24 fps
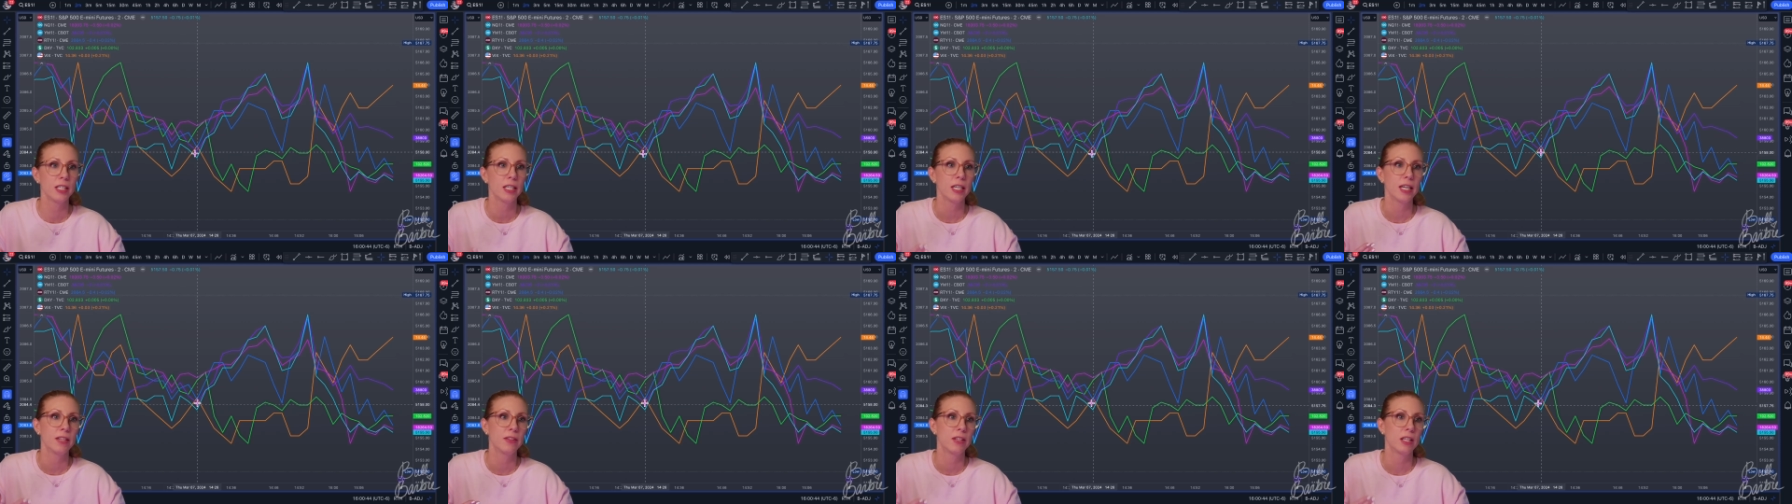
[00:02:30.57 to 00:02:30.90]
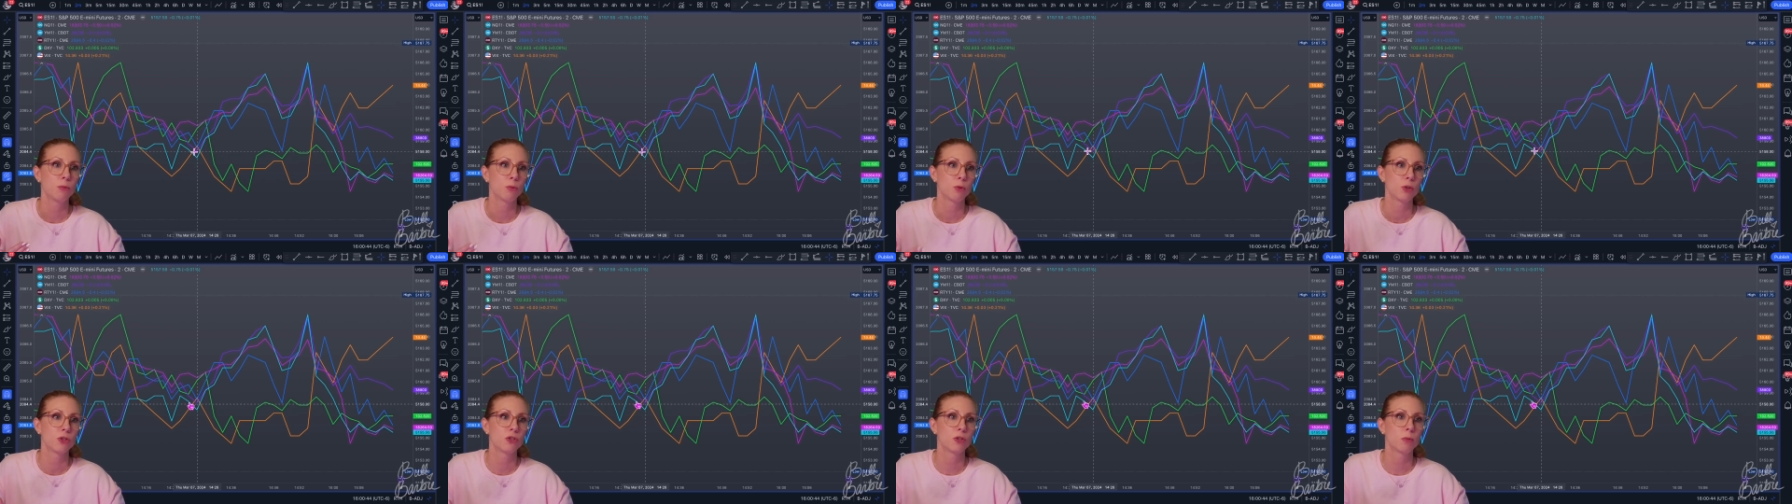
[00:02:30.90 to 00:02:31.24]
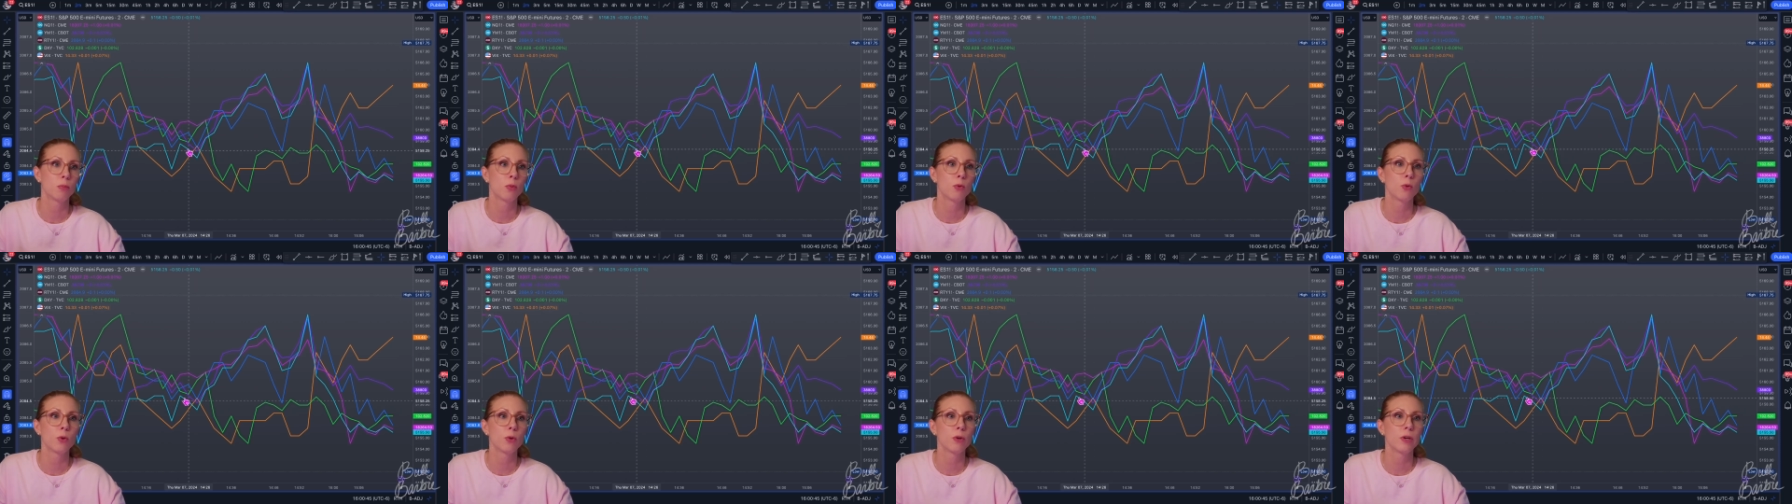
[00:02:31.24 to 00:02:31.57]
and then we're
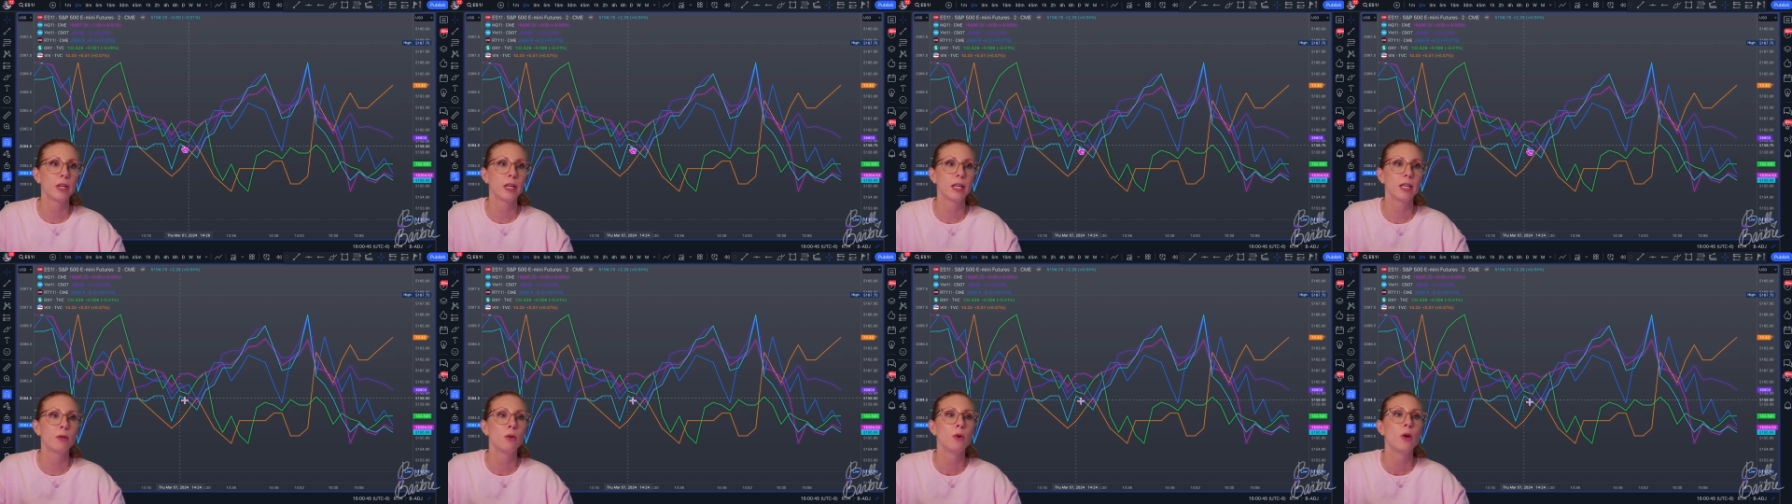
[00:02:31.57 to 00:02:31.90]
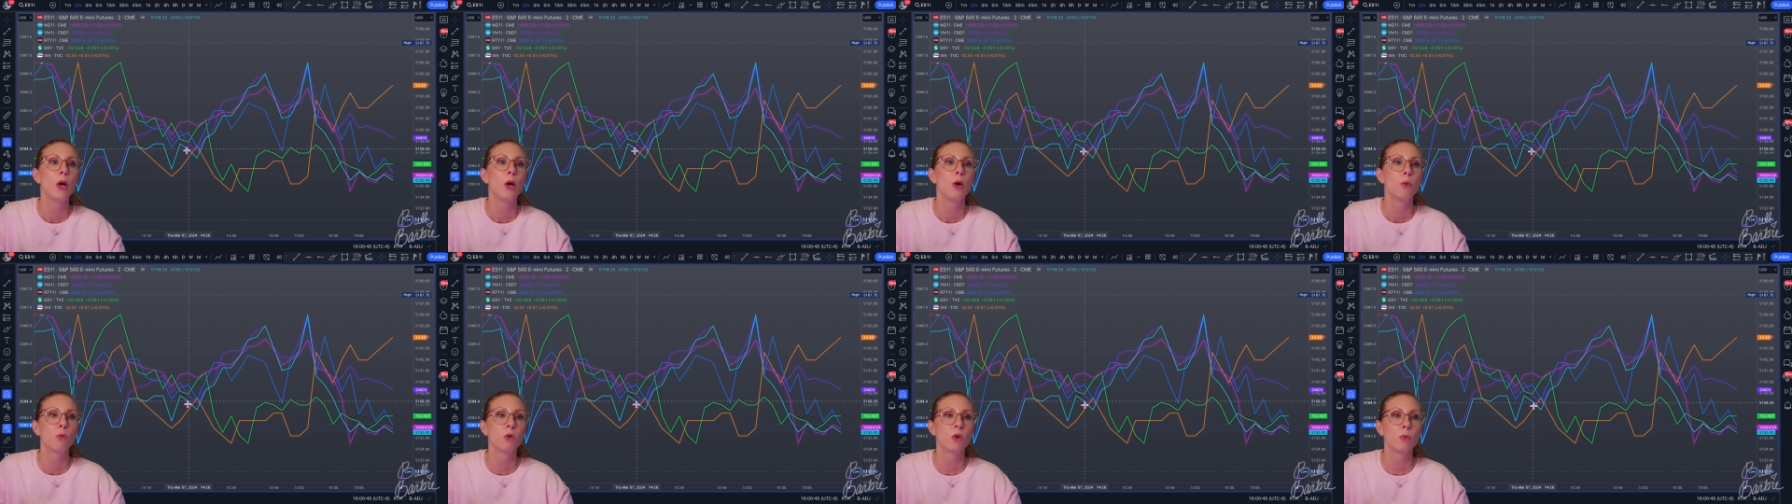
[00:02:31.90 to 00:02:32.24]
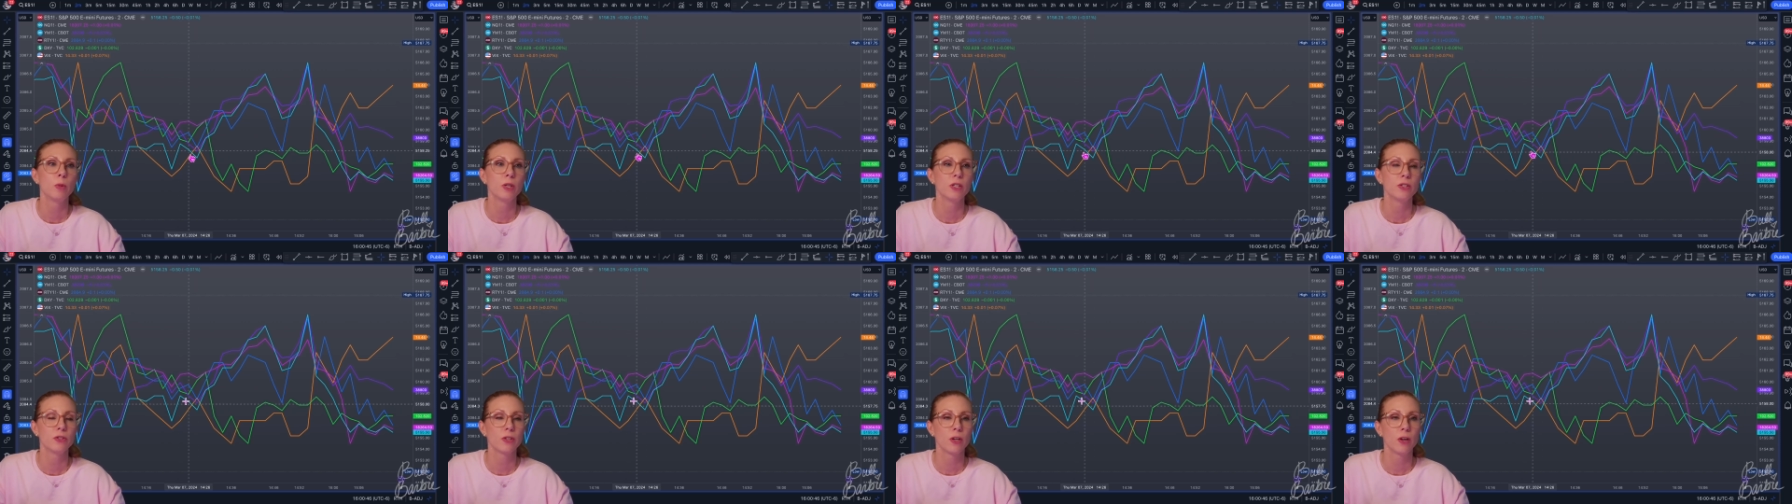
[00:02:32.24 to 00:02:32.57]
supported when
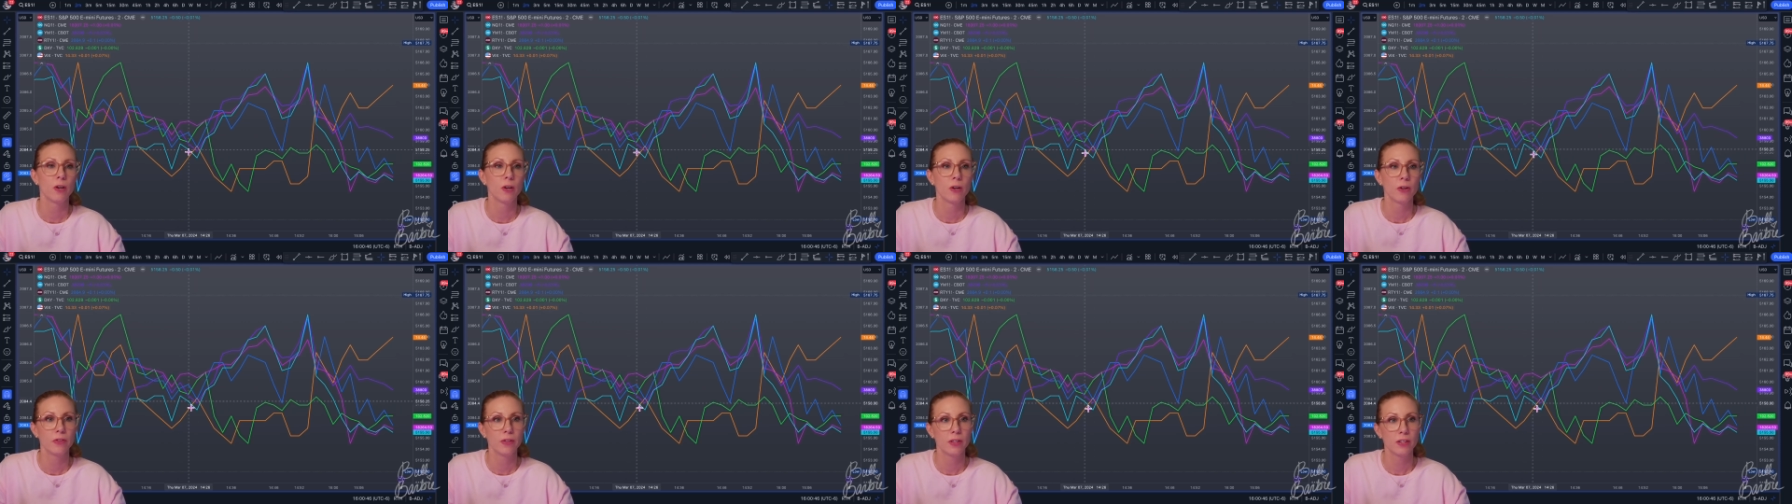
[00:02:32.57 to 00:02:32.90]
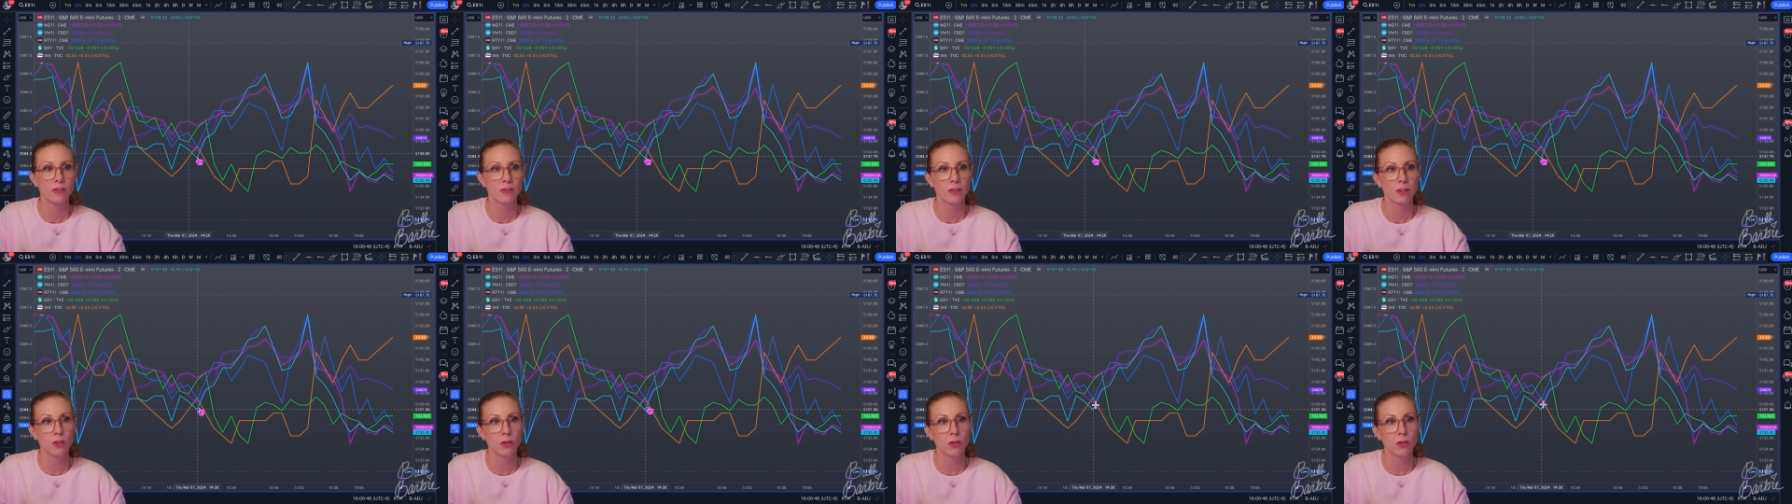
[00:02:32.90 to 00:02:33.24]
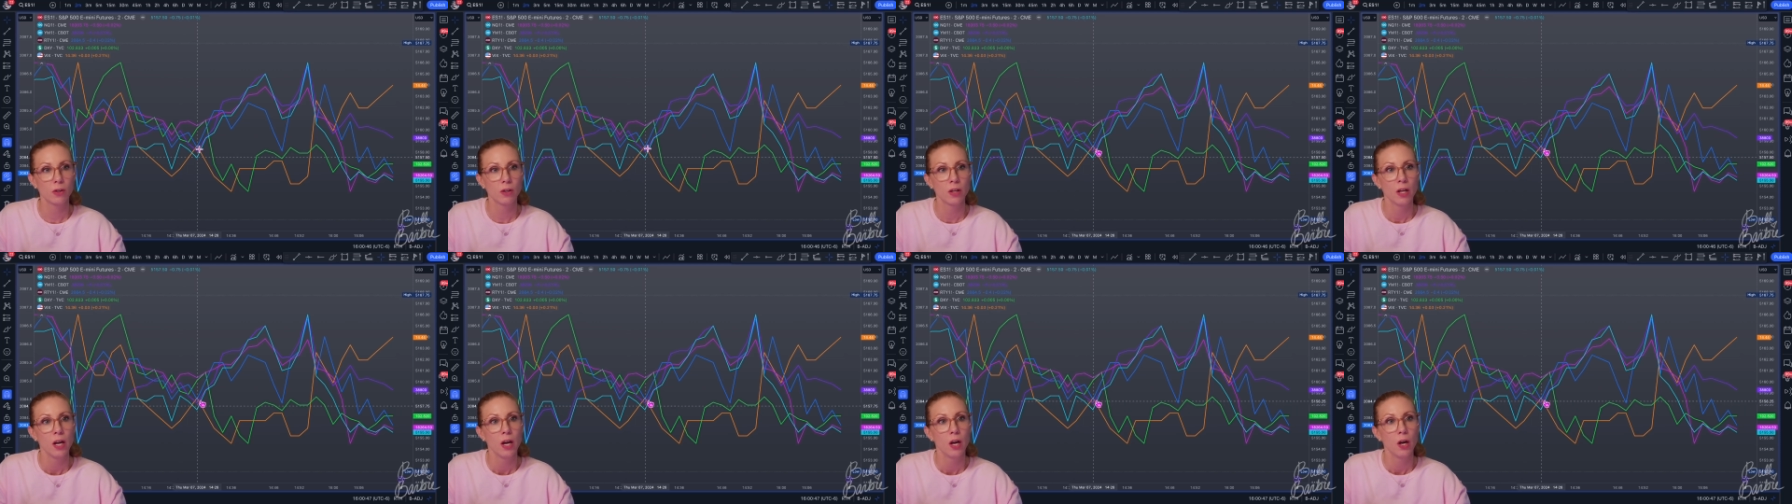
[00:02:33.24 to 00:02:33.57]
we saw this
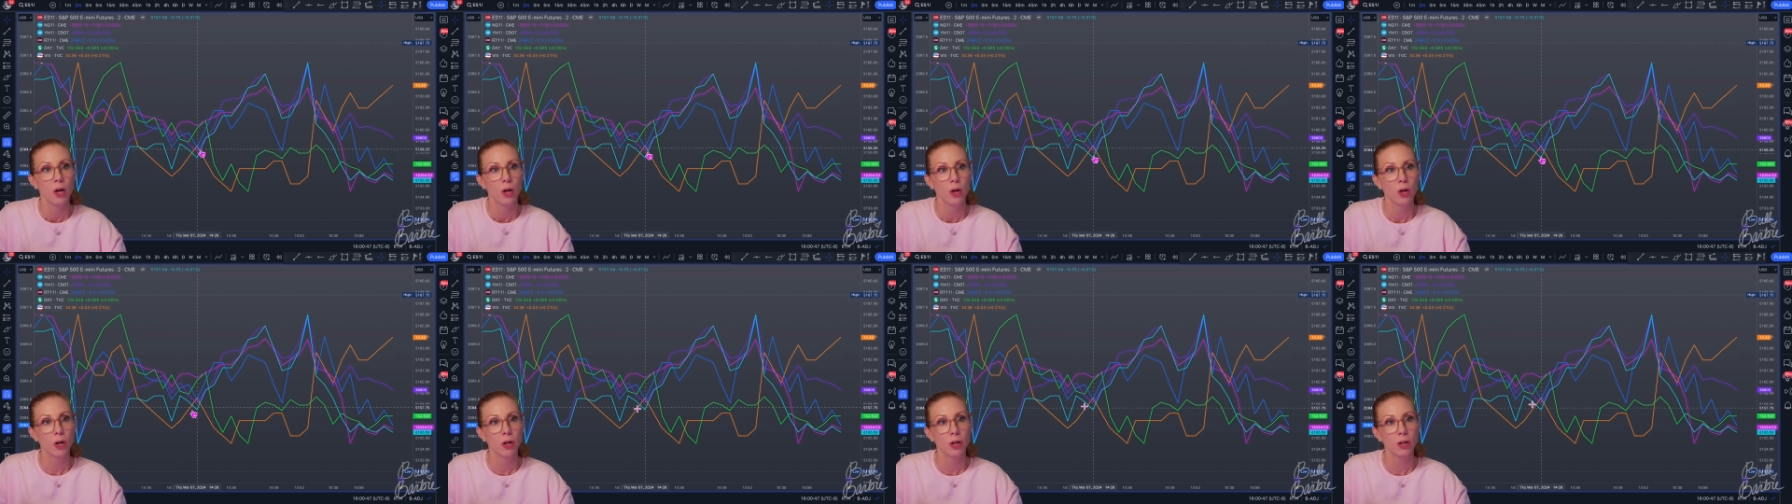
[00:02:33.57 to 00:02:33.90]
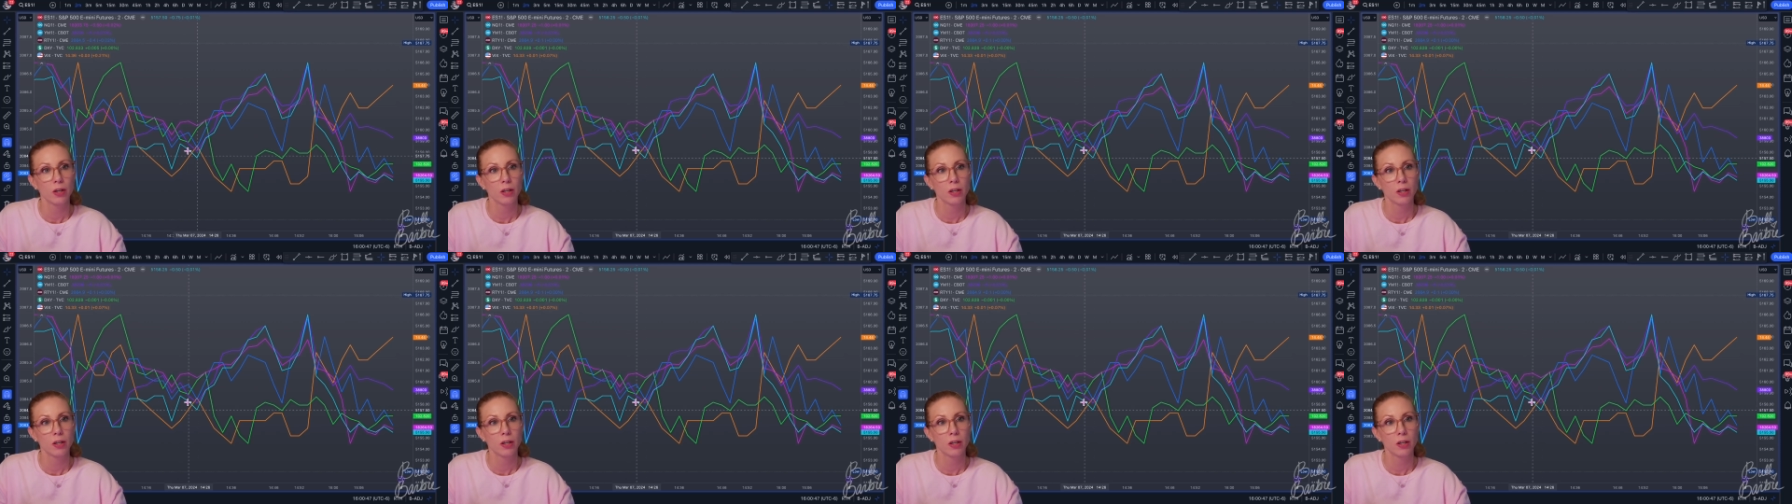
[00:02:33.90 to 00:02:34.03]
little hook